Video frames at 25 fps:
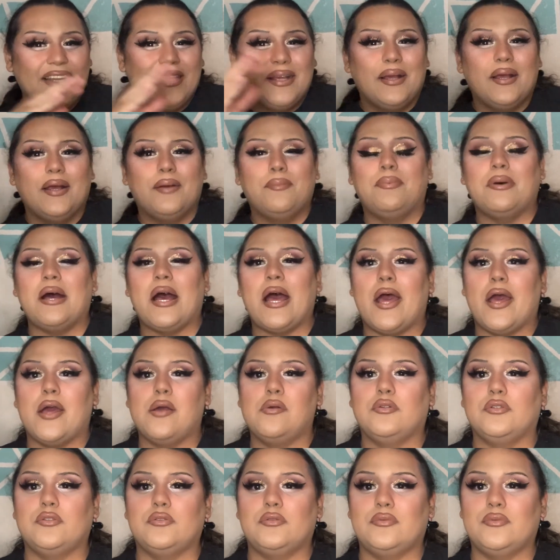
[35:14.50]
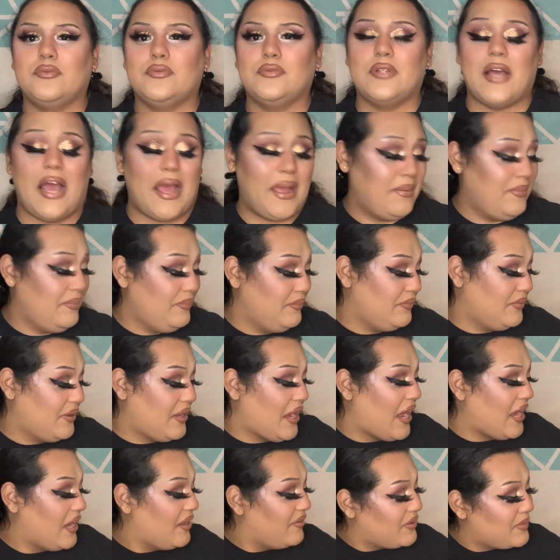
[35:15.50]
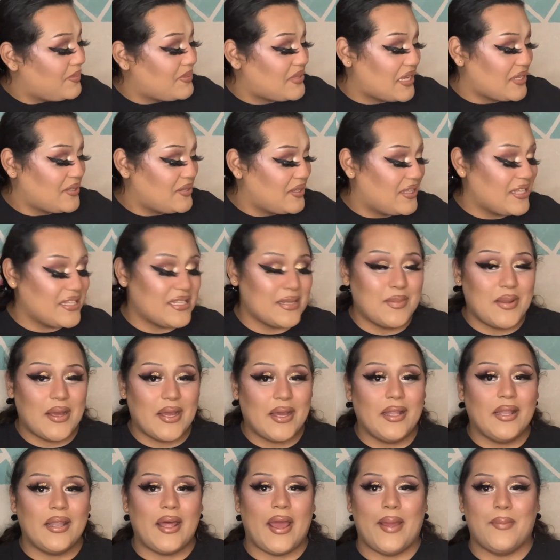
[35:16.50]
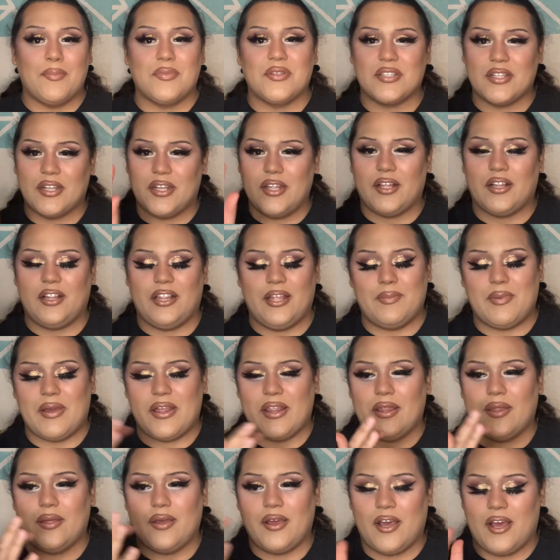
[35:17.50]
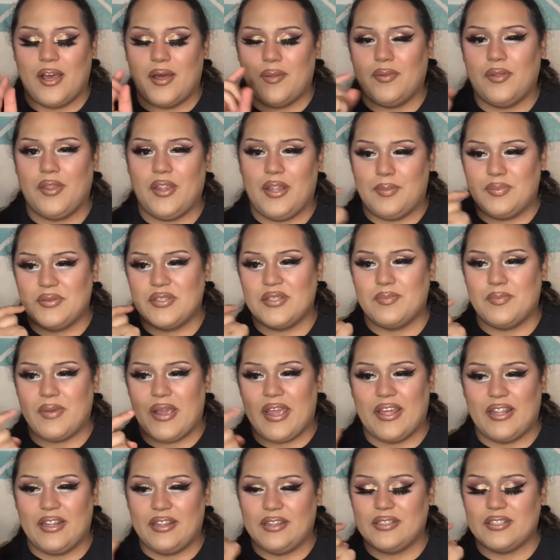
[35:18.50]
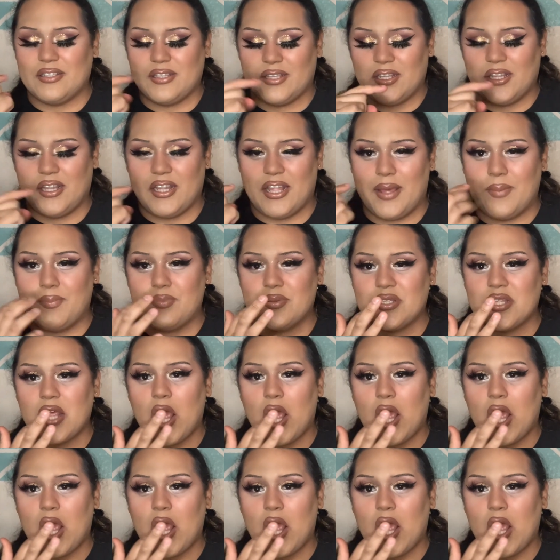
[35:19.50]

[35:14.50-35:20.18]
But I'm kind of obsessed with this, I'm not gonna lie. I'm just gonna clean my lips.